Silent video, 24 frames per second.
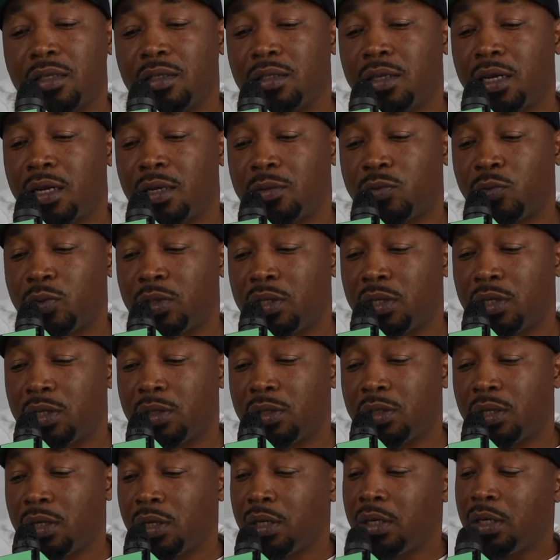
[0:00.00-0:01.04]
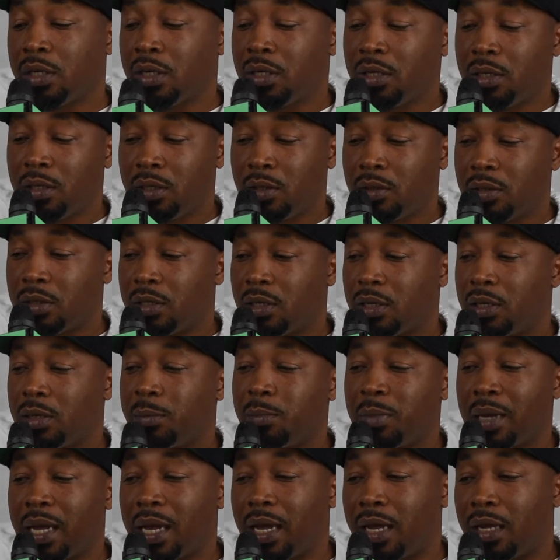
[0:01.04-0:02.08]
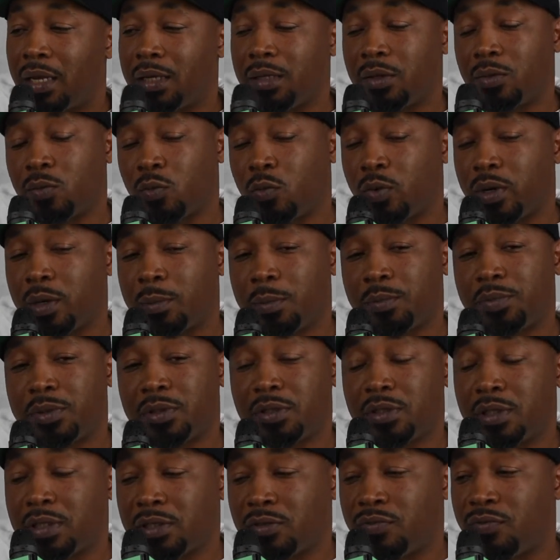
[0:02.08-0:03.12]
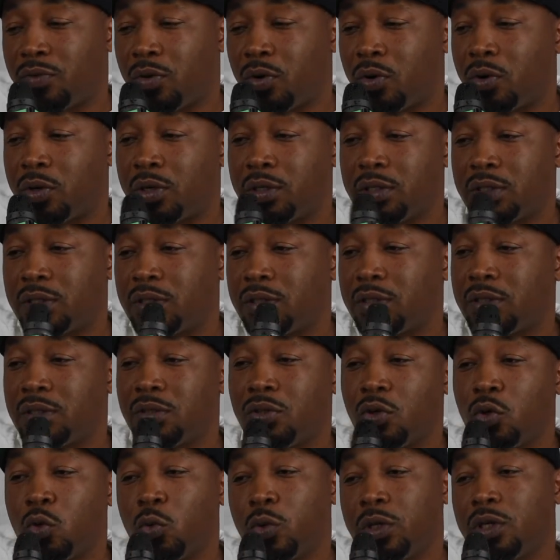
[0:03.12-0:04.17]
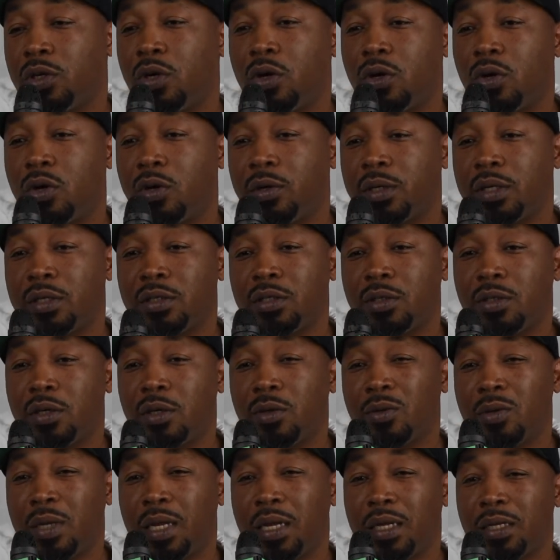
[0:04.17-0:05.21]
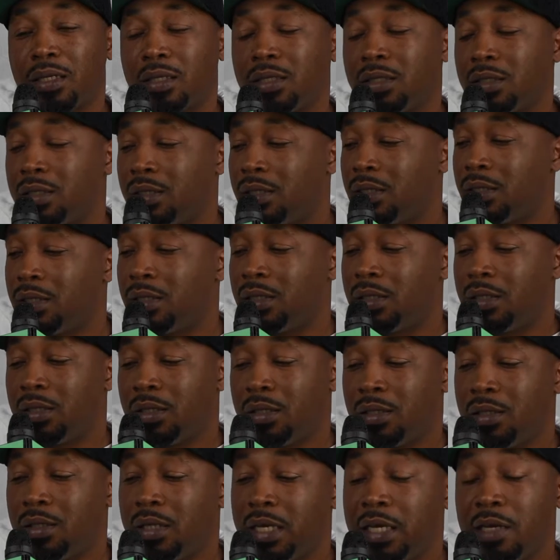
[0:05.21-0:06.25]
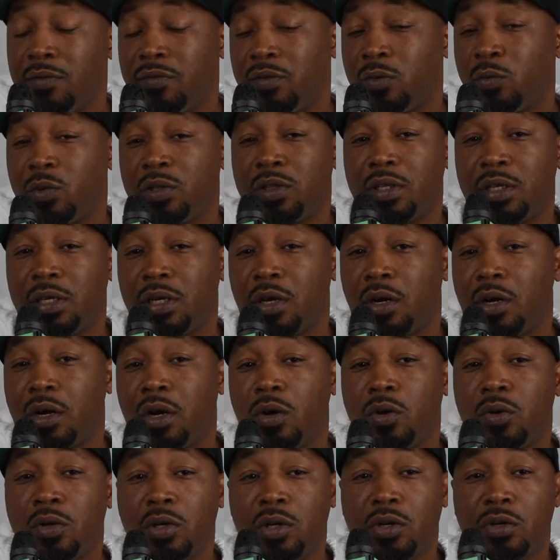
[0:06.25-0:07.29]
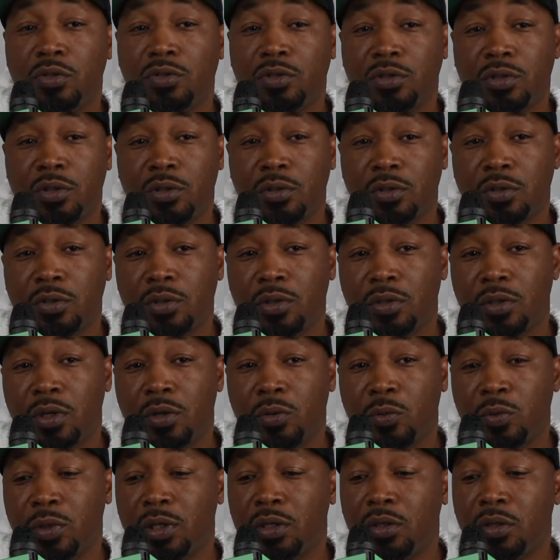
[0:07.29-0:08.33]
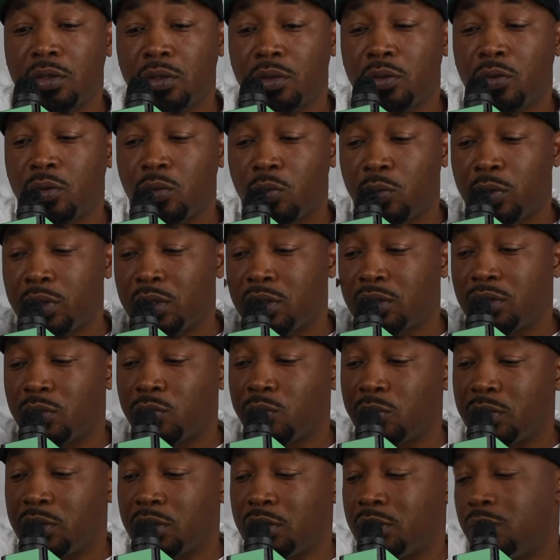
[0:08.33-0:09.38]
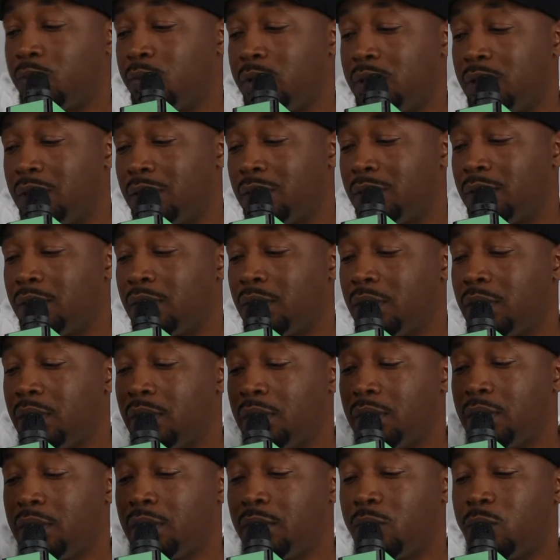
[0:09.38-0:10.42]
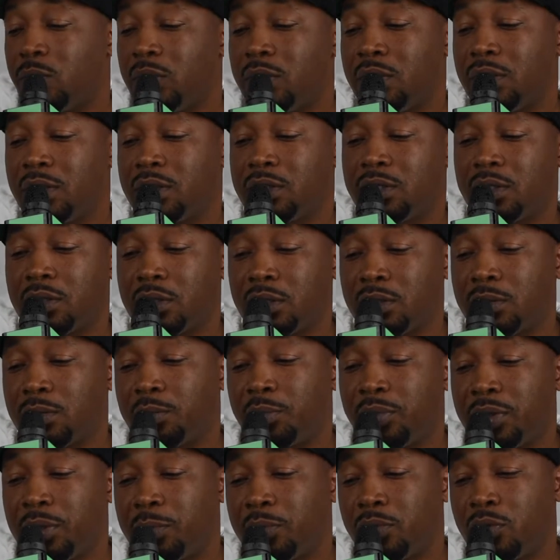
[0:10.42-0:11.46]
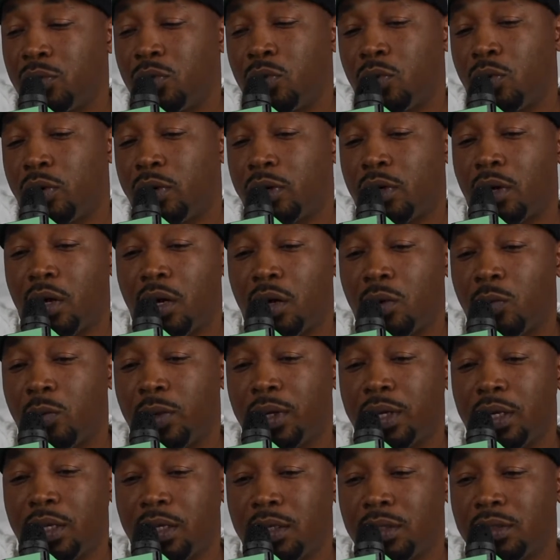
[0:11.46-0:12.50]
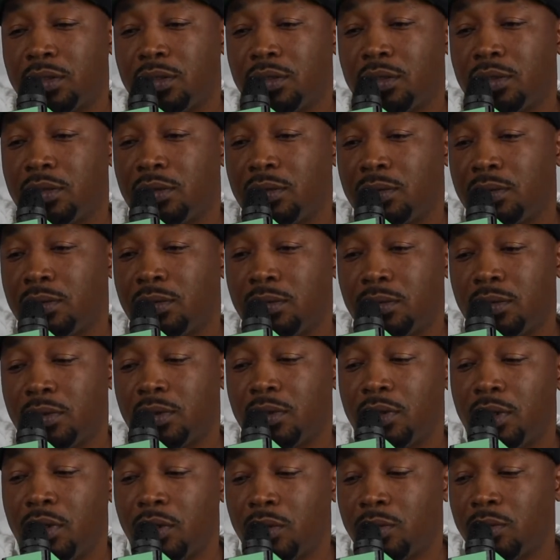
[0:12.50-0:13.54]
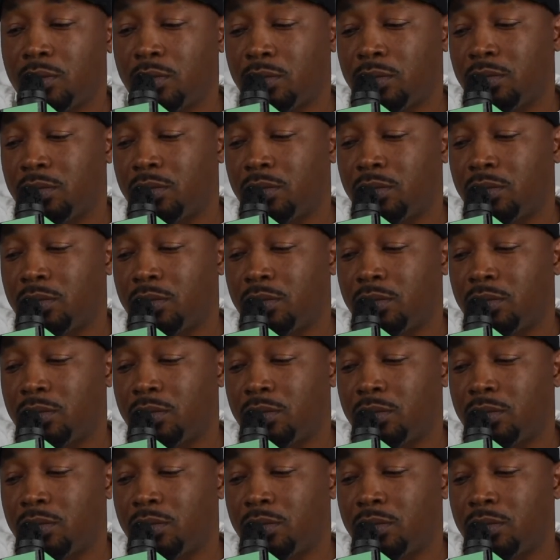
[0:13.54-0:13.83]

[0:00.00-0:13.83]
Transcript: of times we get bad reps as far as who we are, and like even within our own culture, we look to people who aren't always you know